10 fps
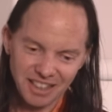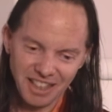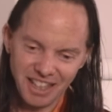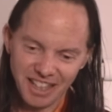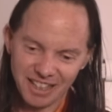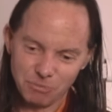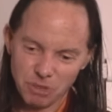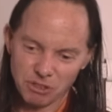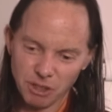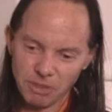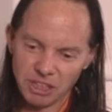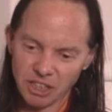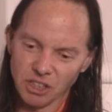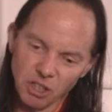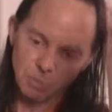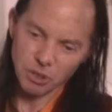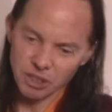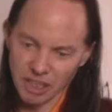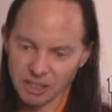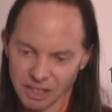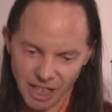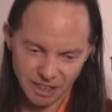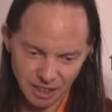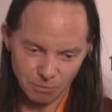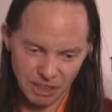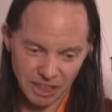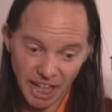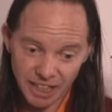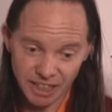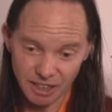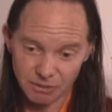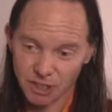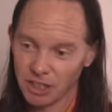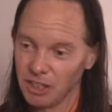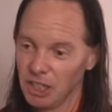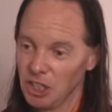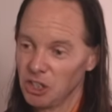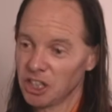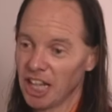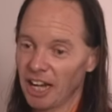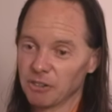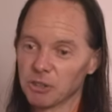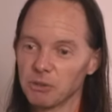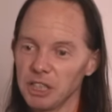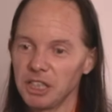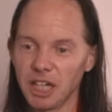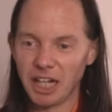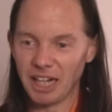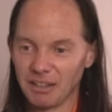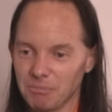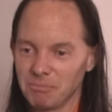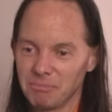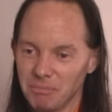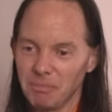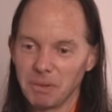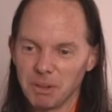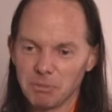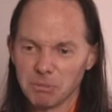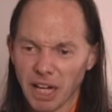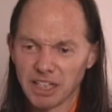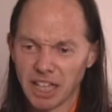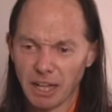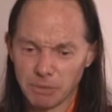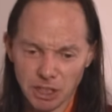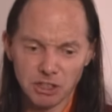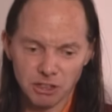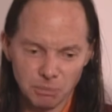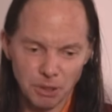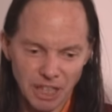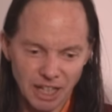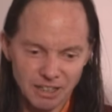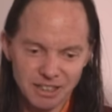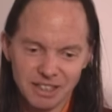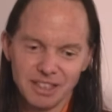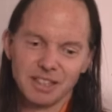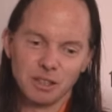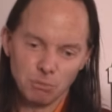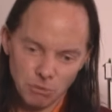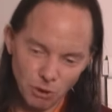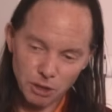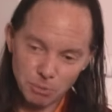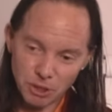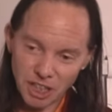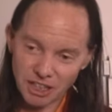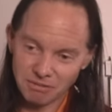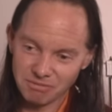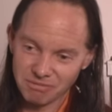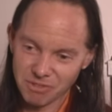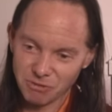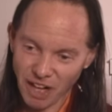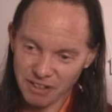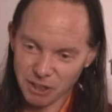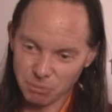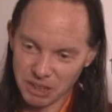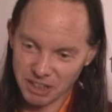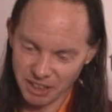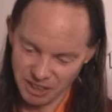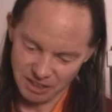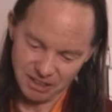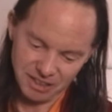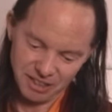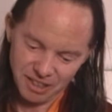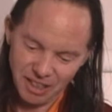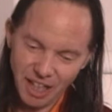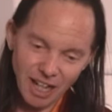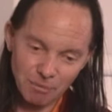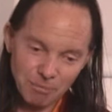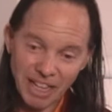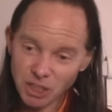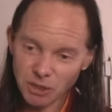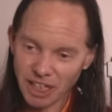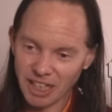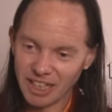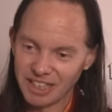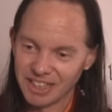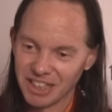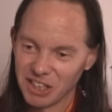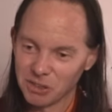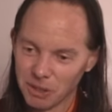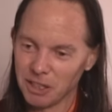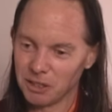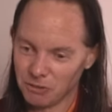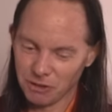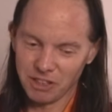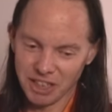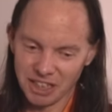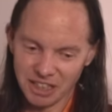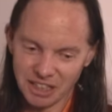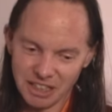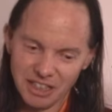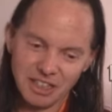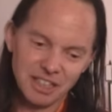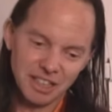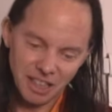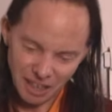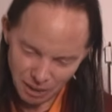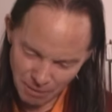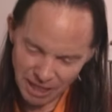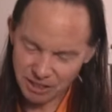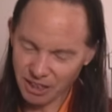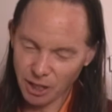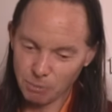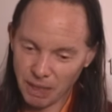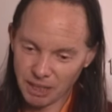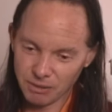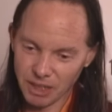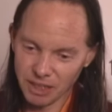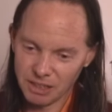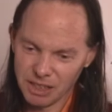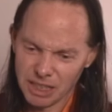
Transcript: Uh, but if somebody says, oh, Buddha nature is not something negative, you're going to have three uh, kinds of ammunition to pull out Lord Buddha, 500 BC, um, uh, Maitreya, 350 AD, uh, Master Haribhadra,